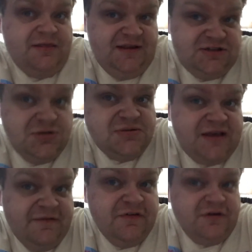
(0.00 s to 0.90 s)
did you
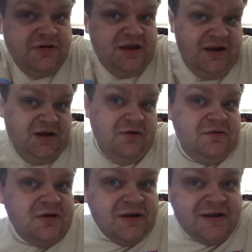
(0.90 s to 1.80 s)
ever you
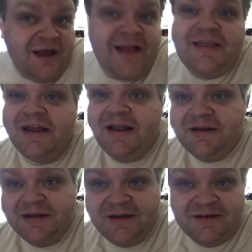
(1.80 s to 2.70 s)
know at that
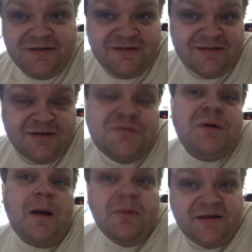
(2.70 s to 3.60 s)
ending? He's
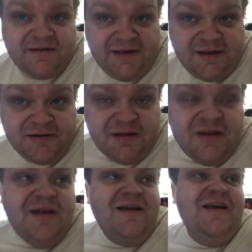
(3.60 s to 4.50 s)
probably dead.
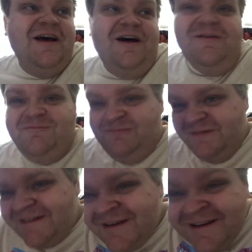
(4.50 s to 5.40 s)
Um.